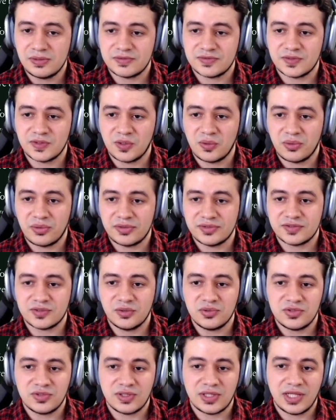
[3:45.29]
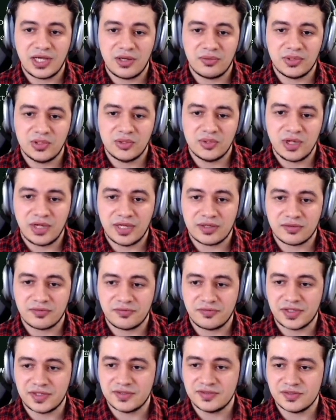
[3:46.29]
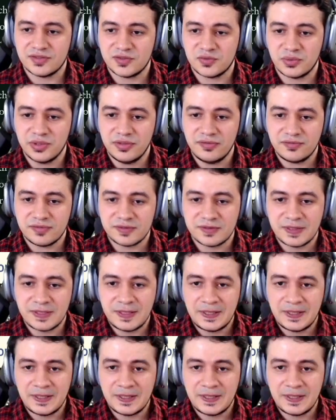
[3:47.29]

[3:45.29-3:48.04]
So it's going to allow new kind of things in Swift.